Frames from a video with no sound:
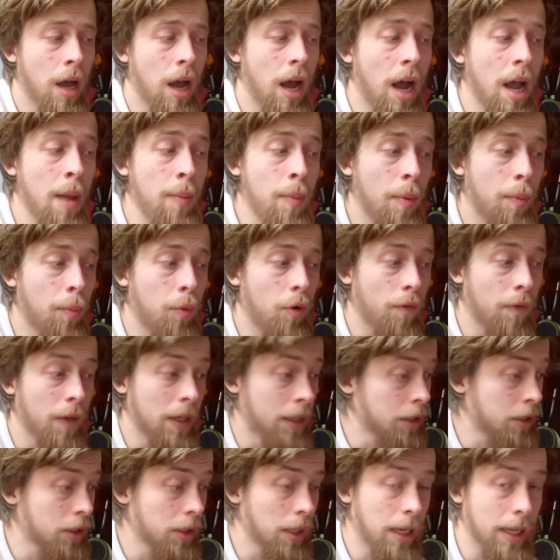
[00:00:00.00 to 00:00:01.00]
I'm a
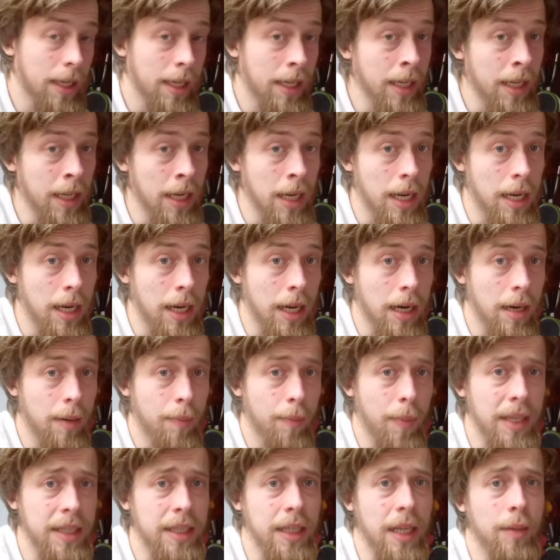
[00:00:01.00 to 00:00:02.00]
professional healer,
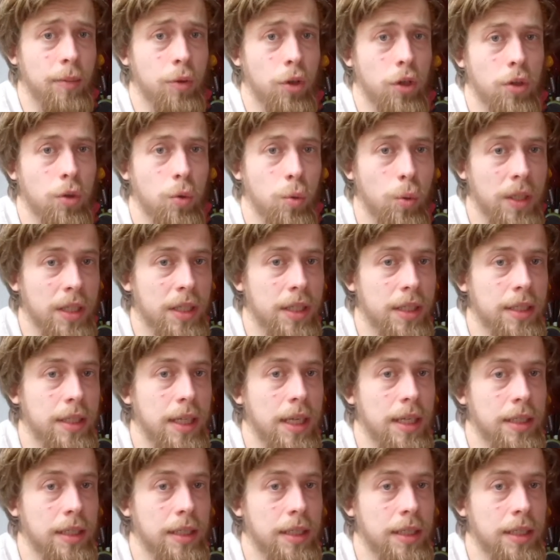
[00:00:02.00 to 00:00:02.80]
but I'm not doing this